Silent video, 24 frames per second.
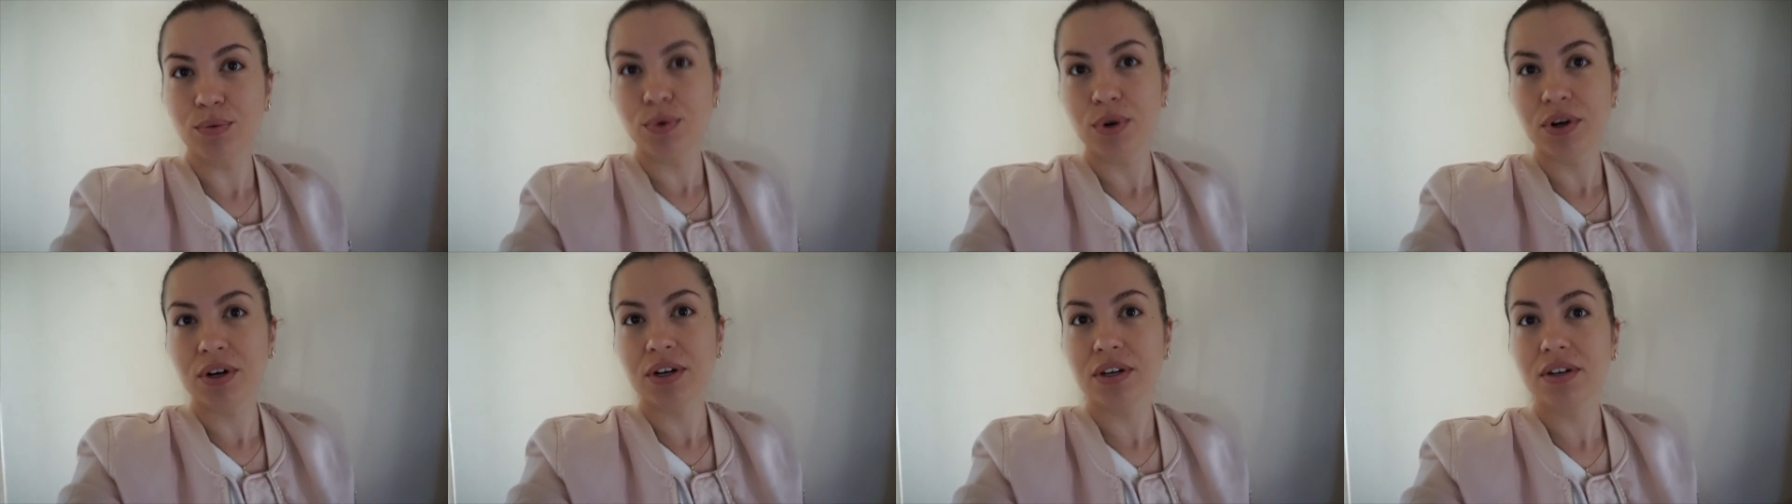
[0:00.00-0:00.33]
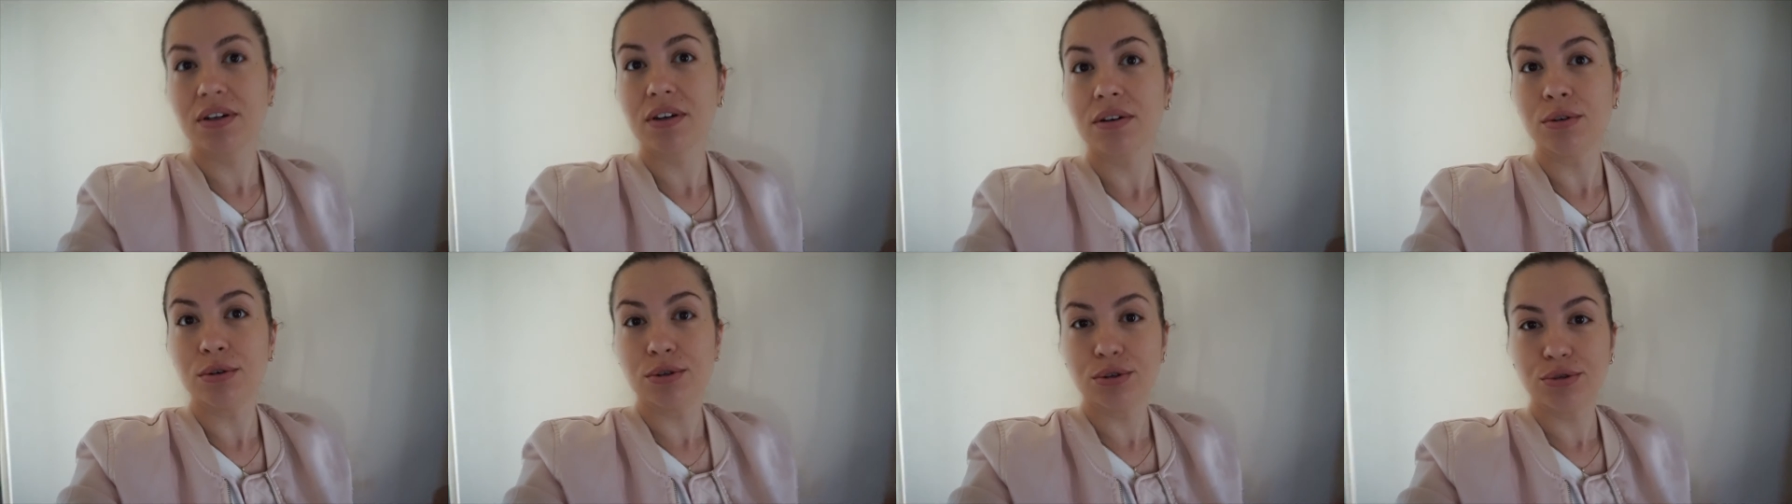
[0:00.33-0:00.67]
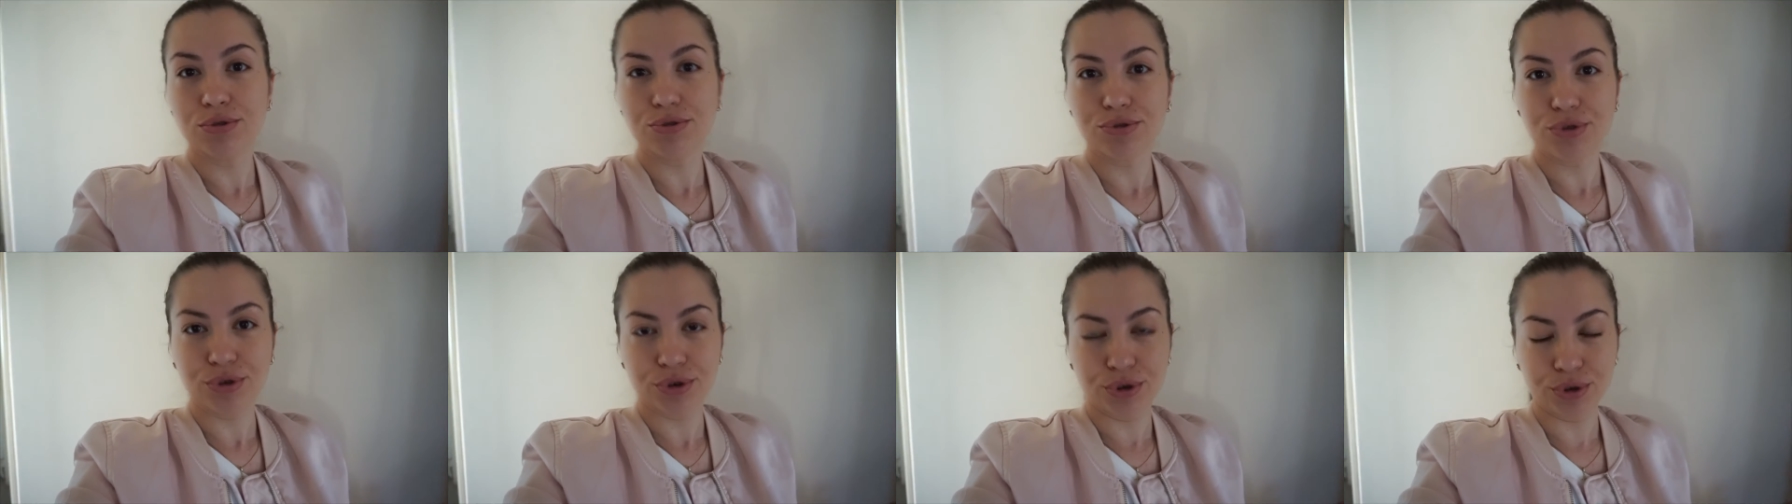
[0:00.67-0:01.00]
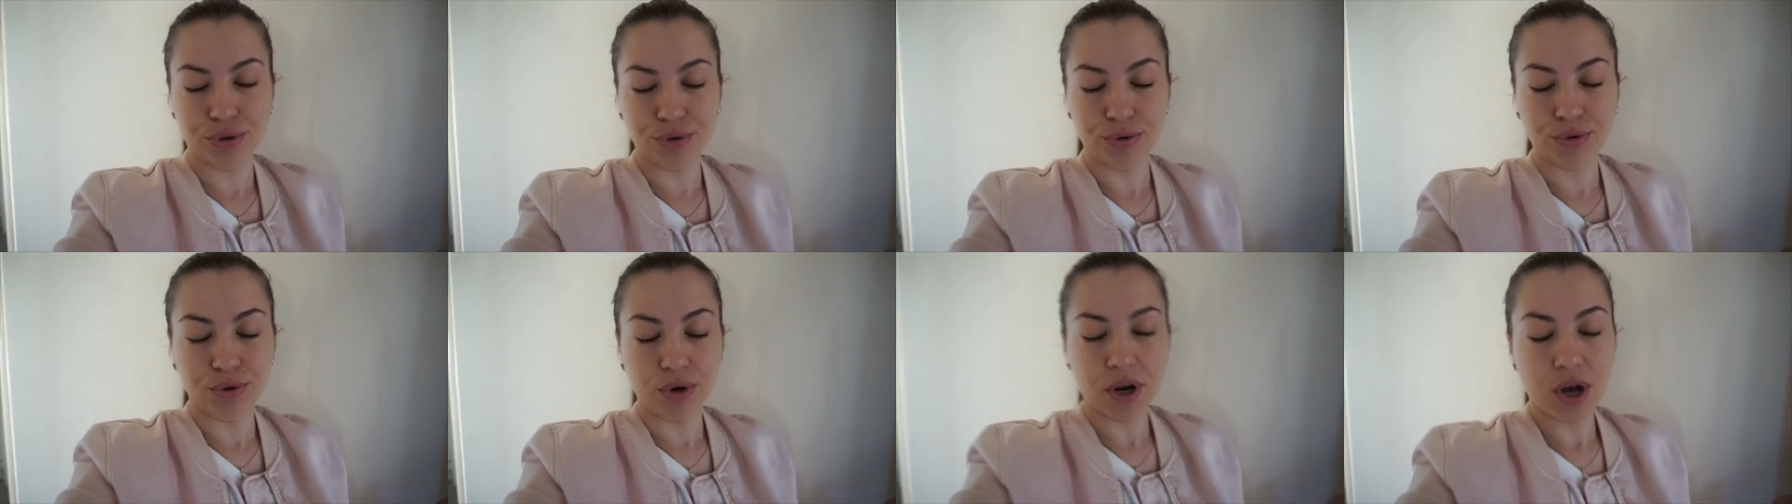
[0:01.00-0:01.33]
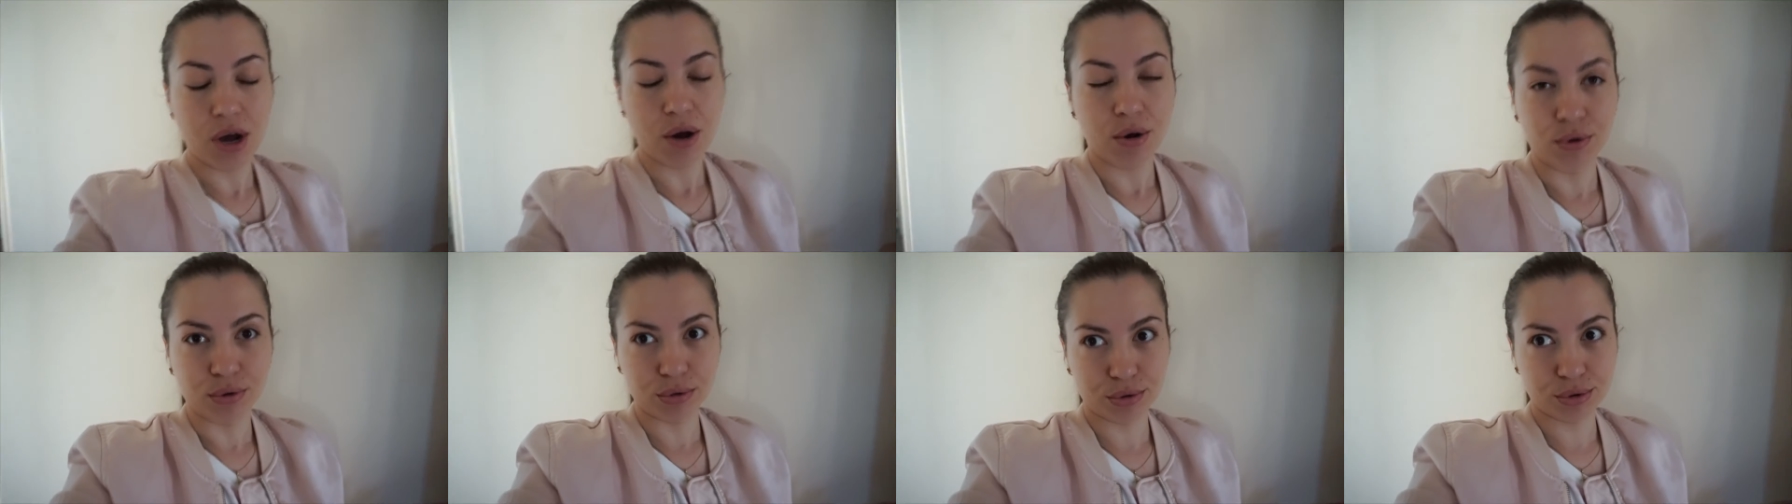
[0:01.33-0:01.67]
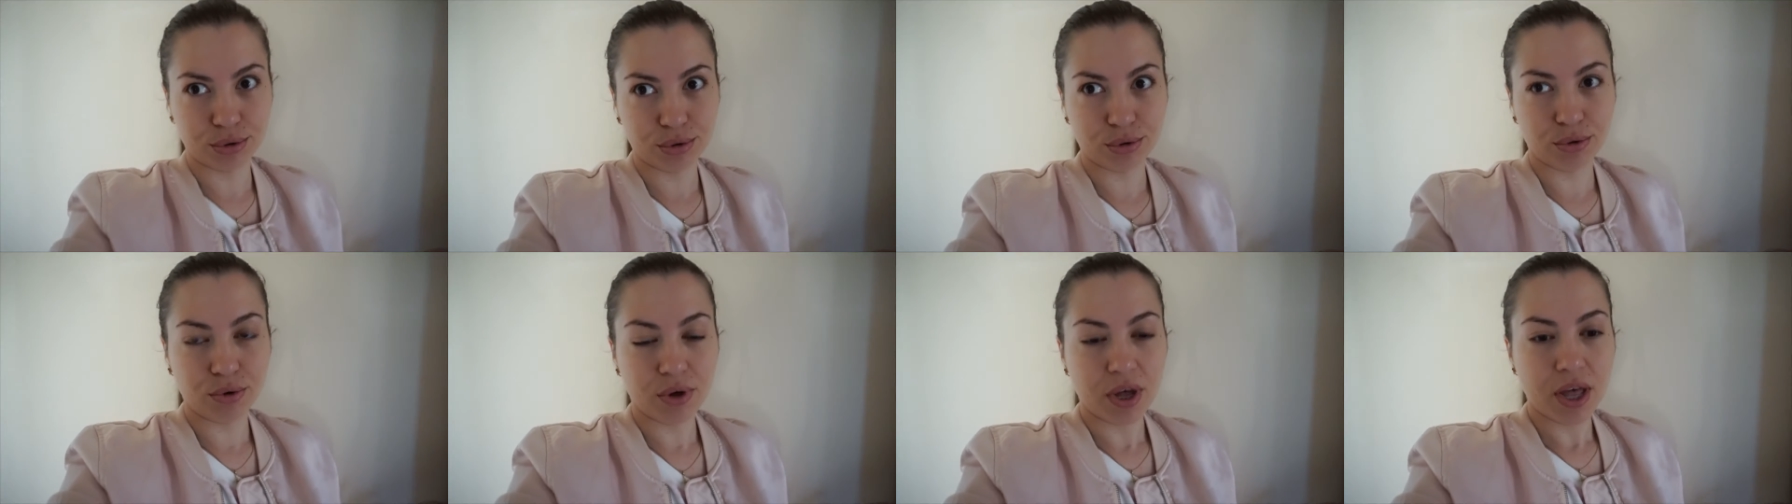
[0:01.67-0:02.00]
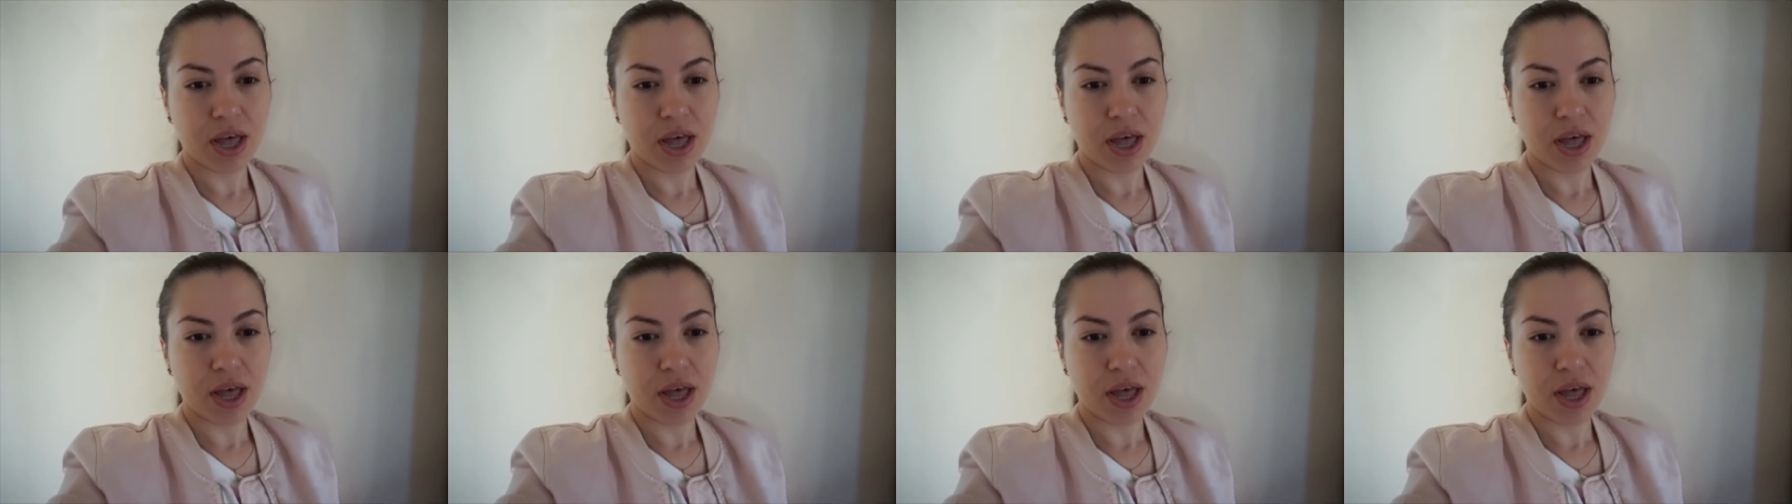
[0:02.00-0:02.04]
work good for you also.